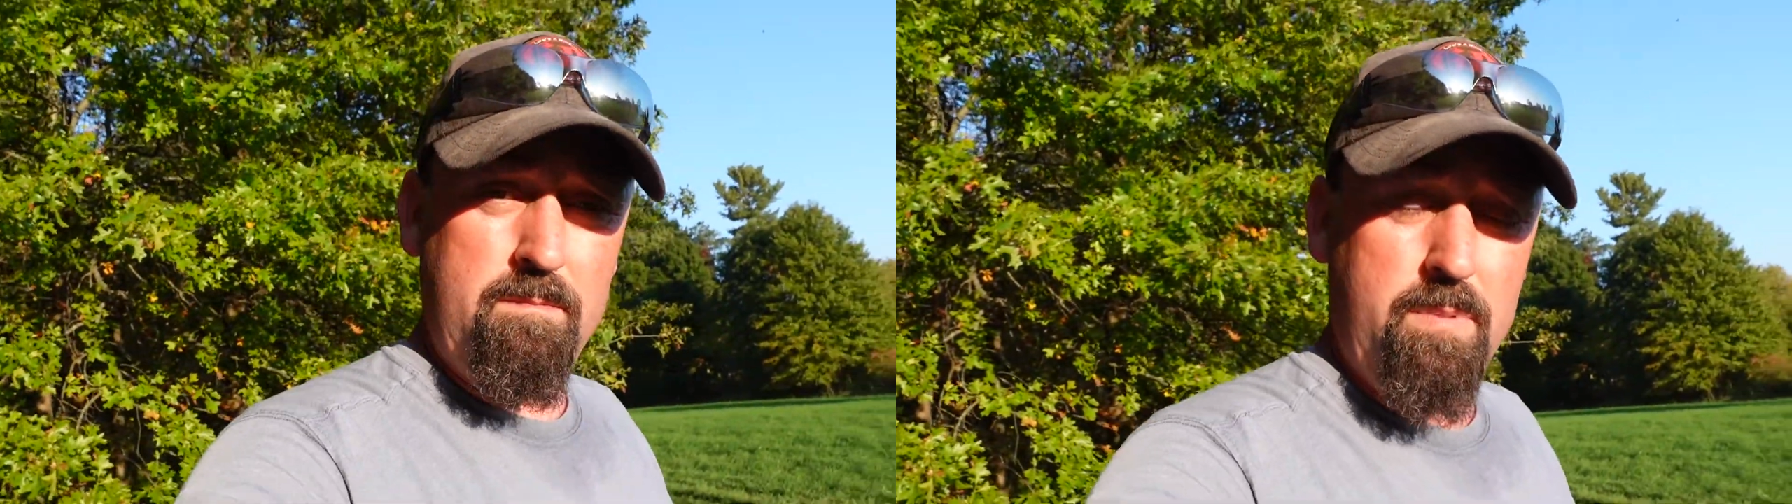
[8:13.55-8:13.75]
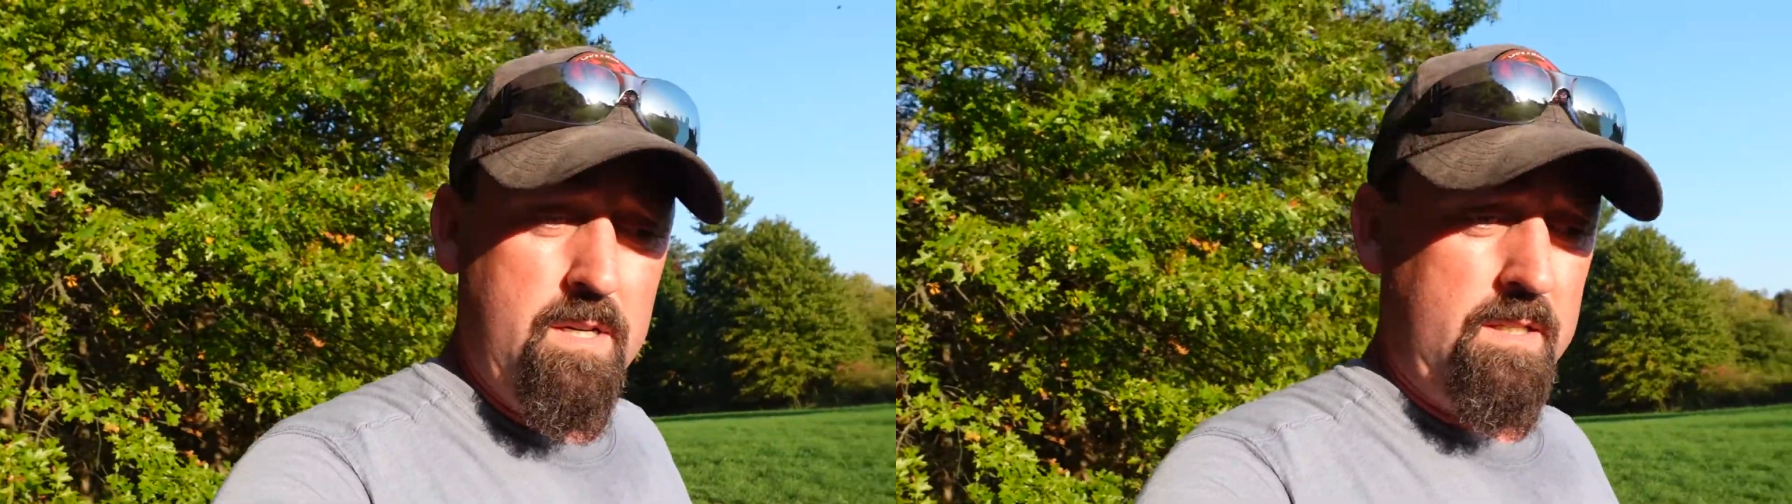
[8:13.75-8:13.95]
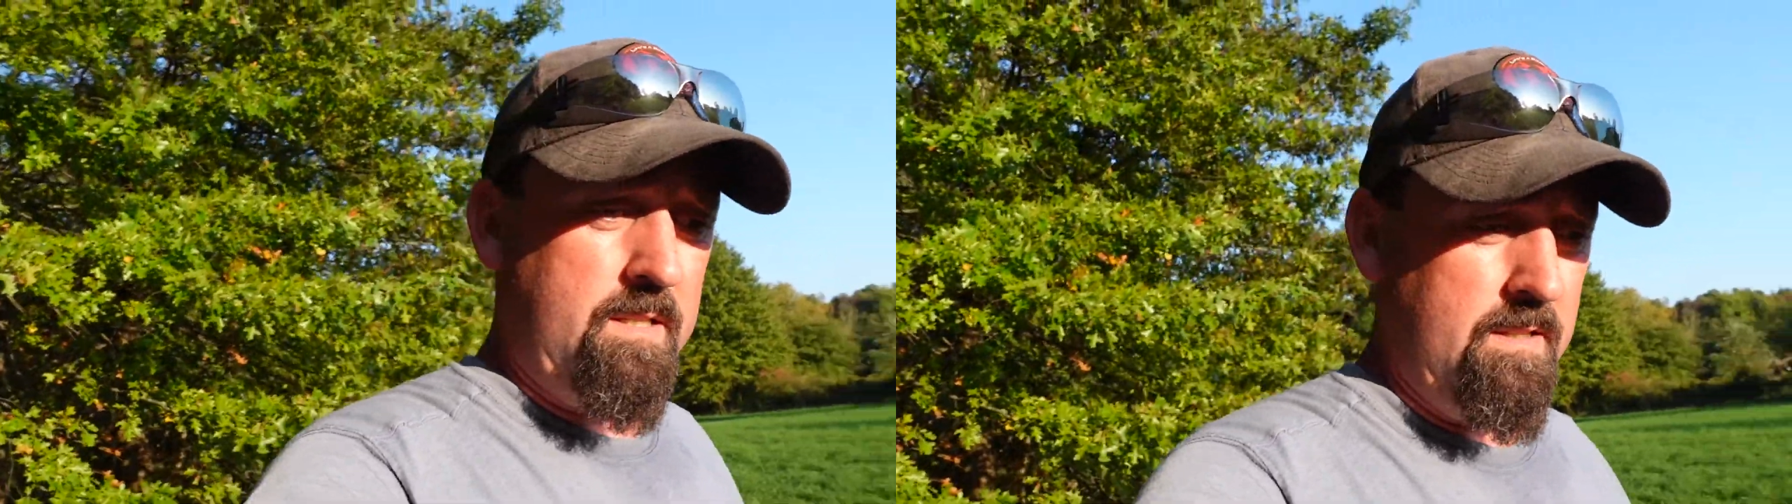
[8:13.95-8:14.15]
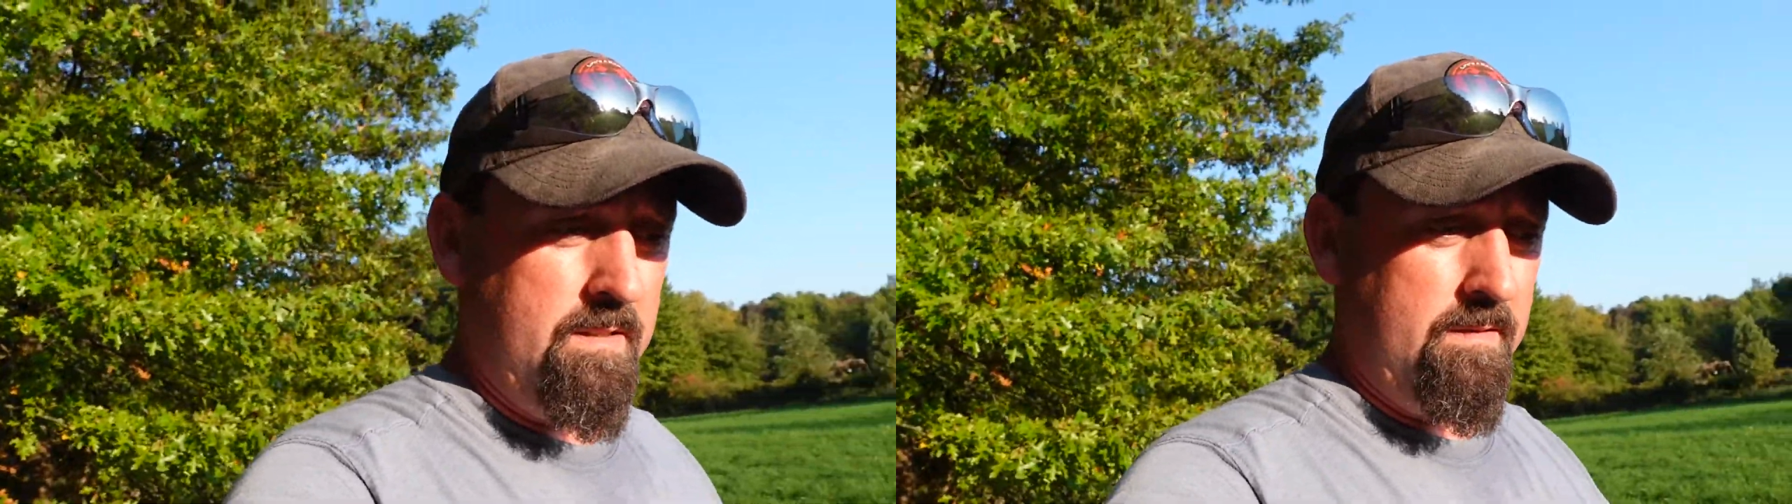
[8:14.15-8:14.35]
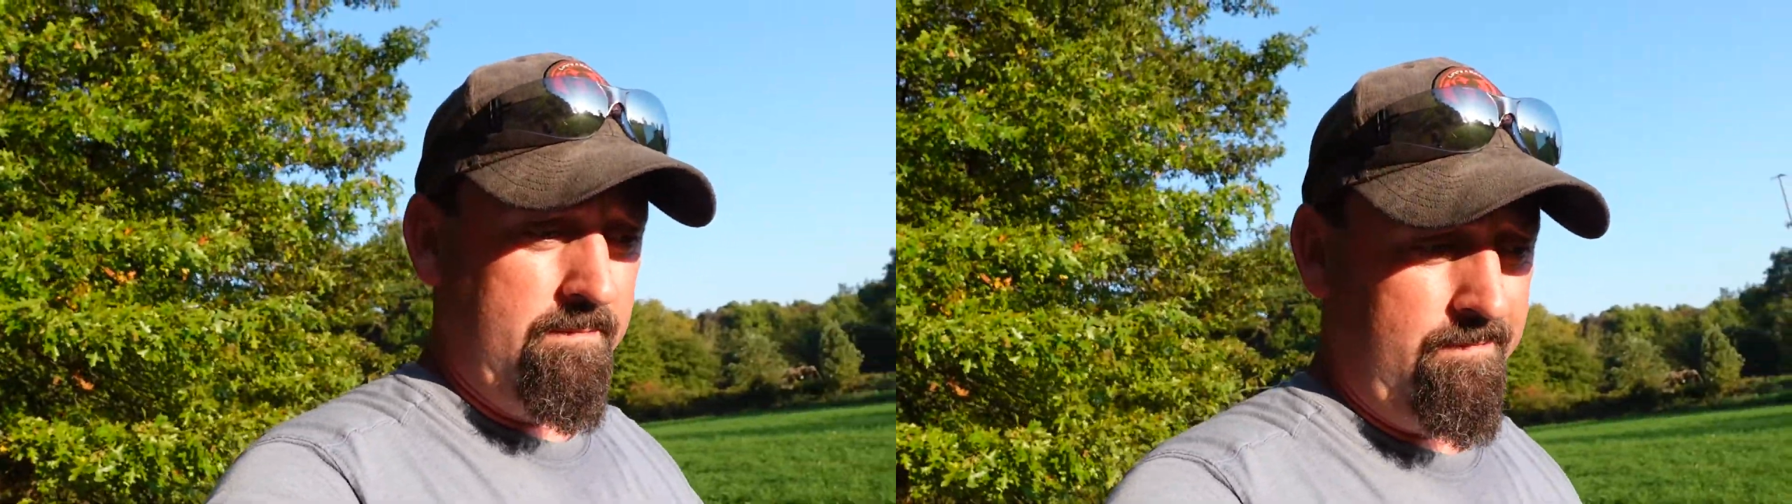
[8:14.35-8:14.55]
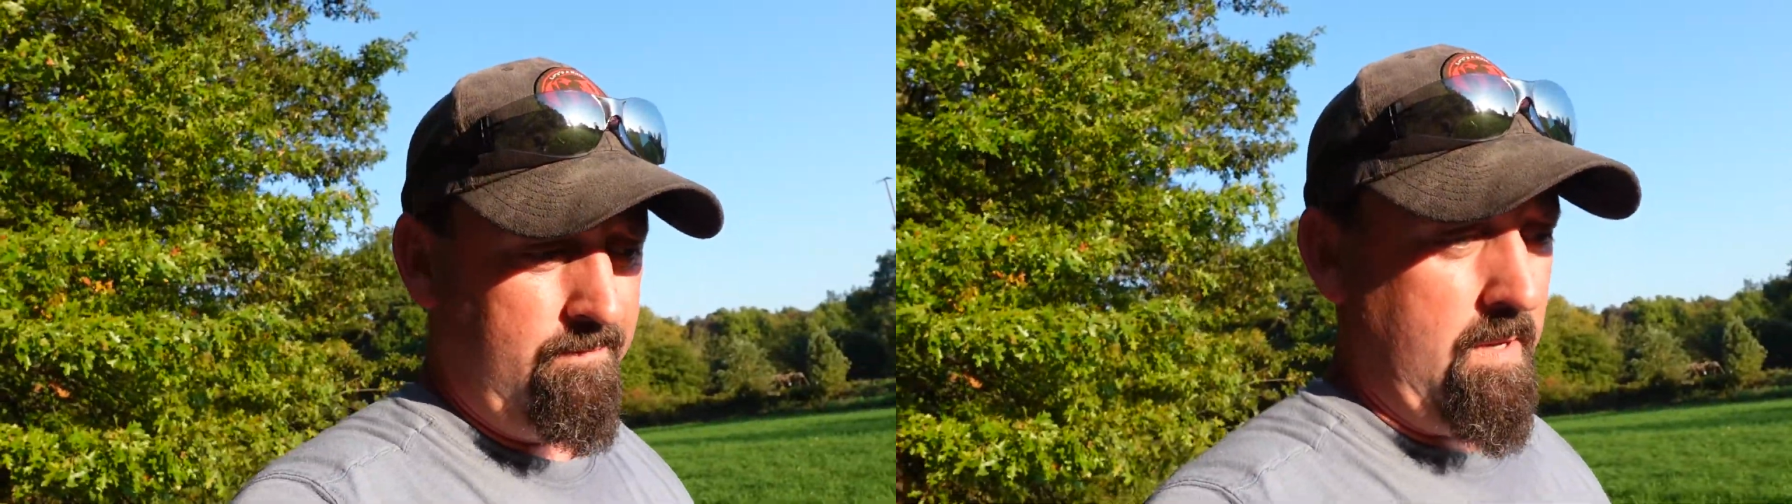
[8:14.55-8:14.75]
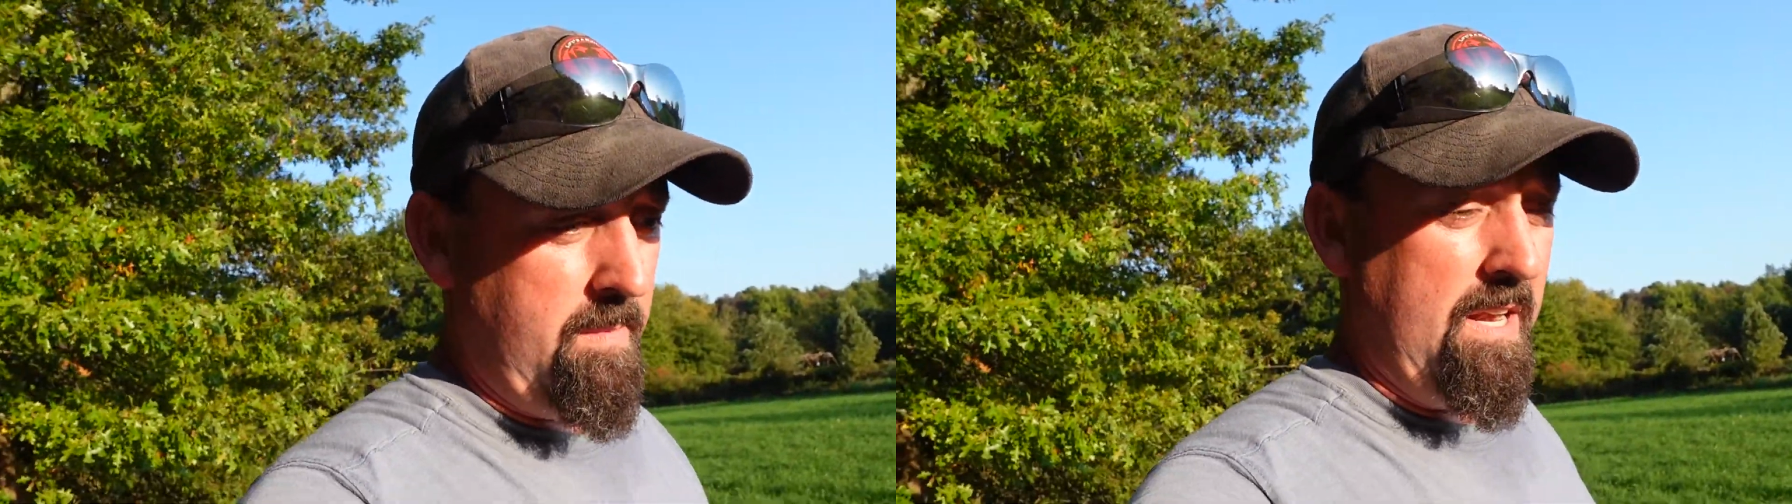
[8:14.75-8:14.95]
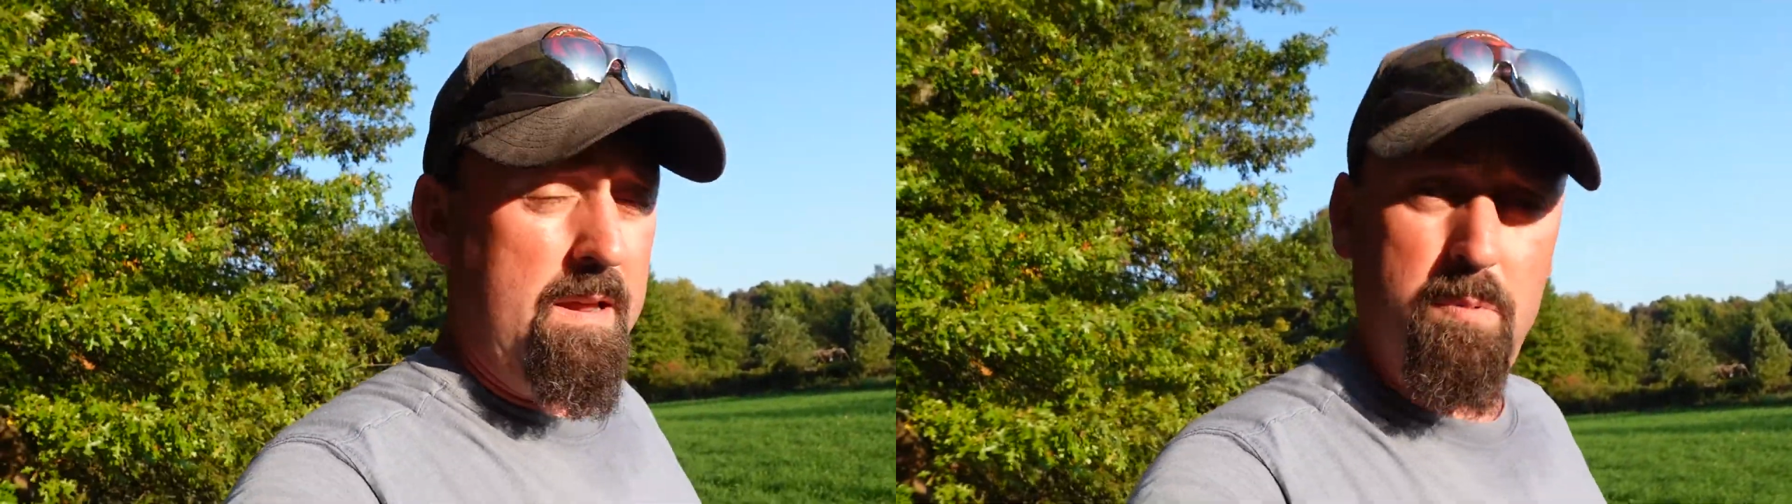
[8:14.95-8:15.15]
bucks and maybe
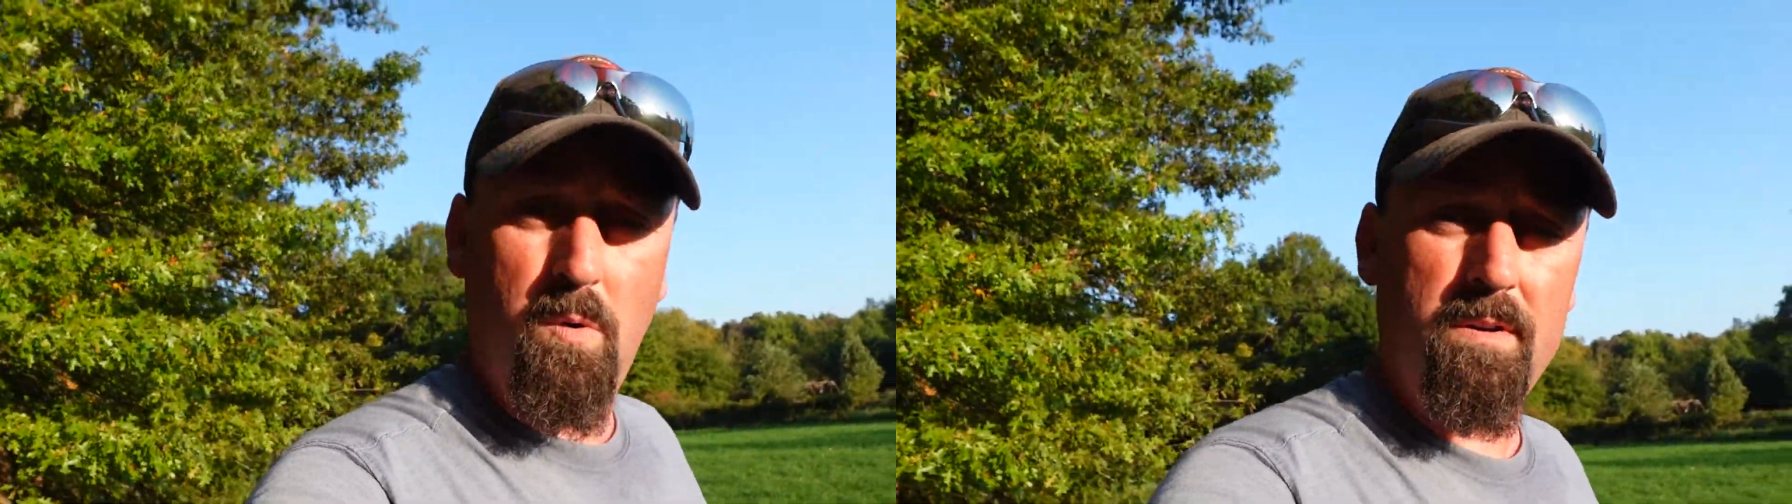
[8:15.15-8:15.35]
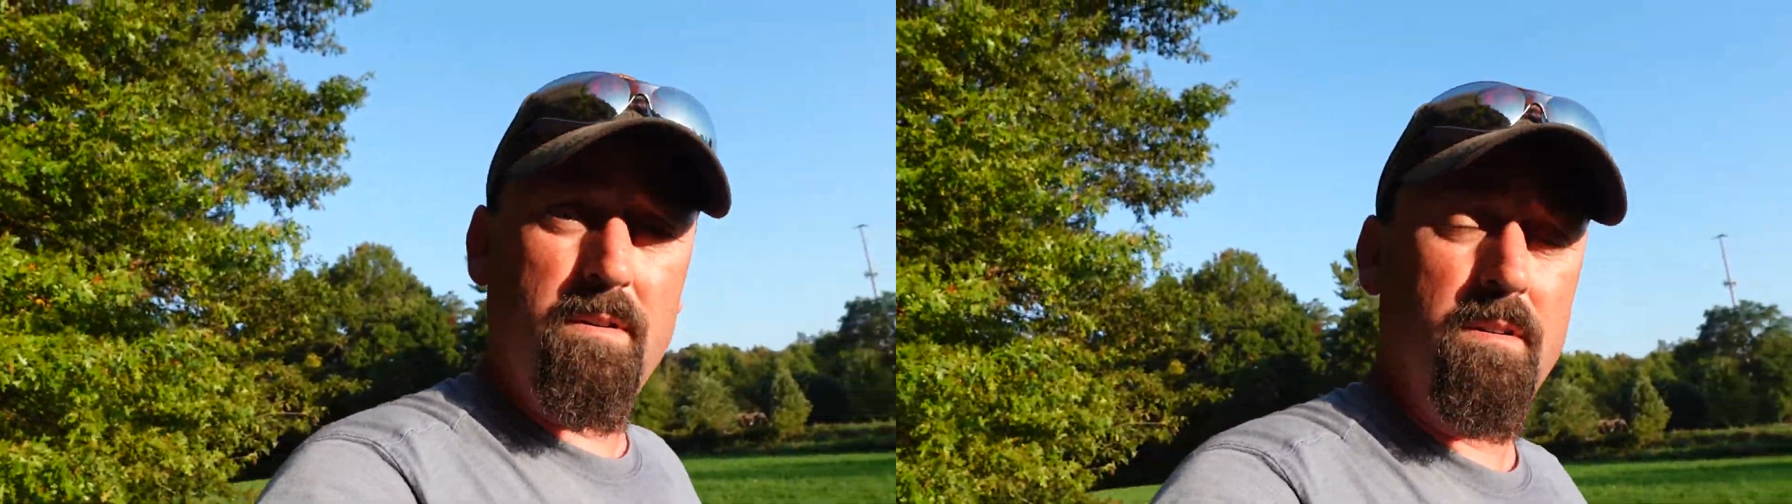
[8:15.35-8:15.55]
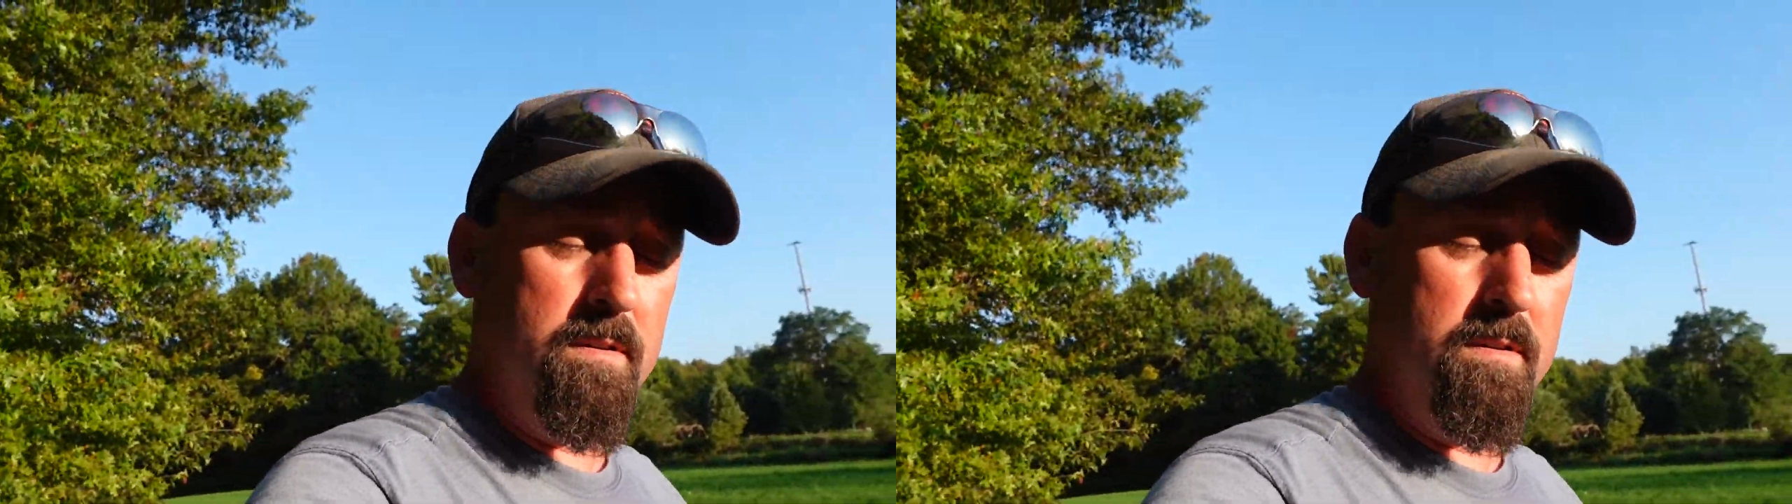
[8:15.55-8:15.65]
an 8-pointer